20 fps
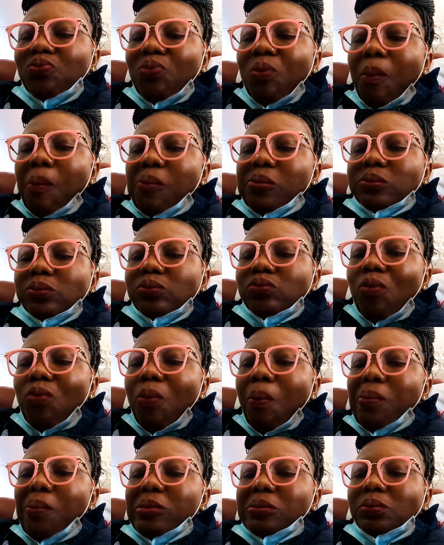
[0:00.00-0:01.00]

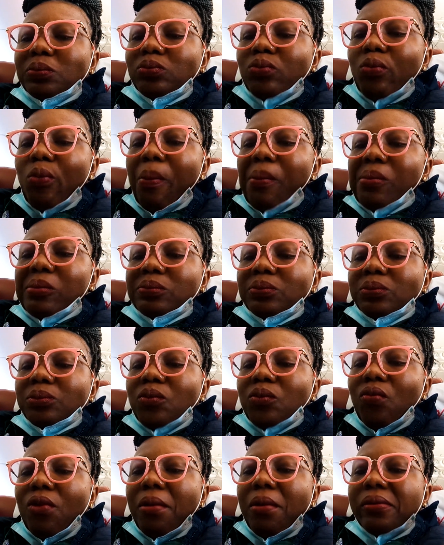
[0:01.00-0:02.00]
fresh
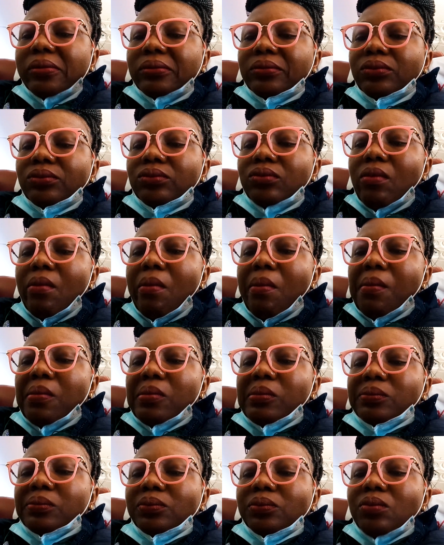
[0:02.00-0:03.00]
fruits.
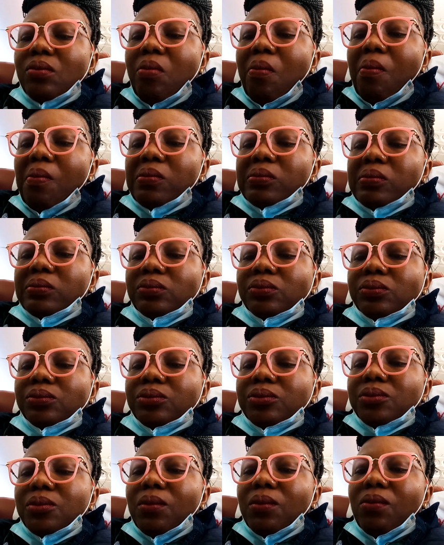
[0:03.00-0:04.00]
So I'm
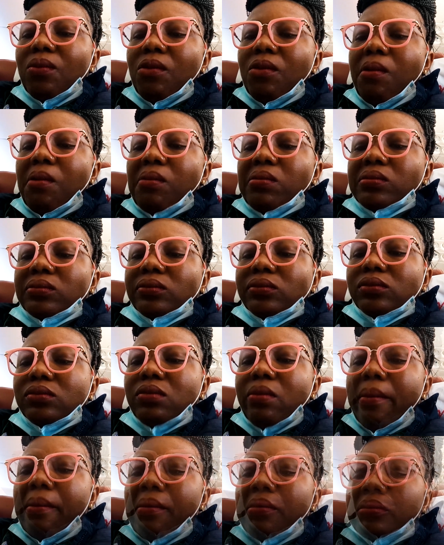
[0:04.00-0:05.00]
not gonna bore you
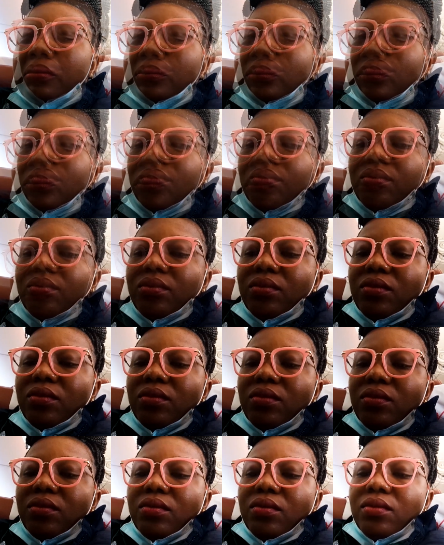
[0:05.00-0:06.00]
guys with
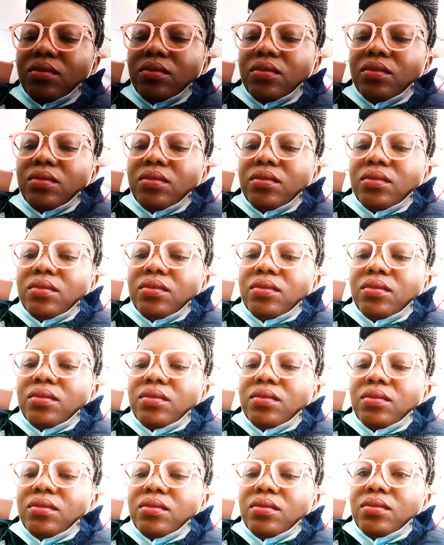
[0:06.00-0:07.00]
all of the
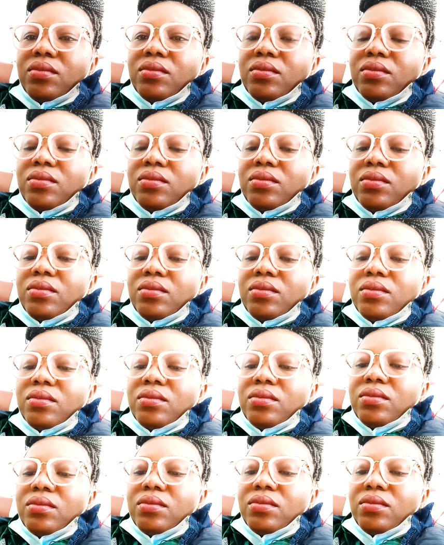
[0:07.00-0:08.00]
documentaries
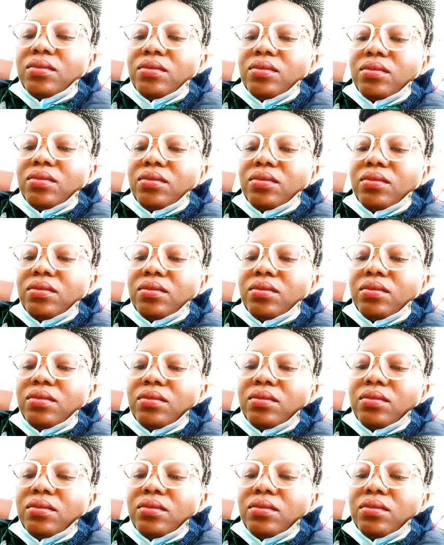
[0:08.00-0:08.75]
all over again.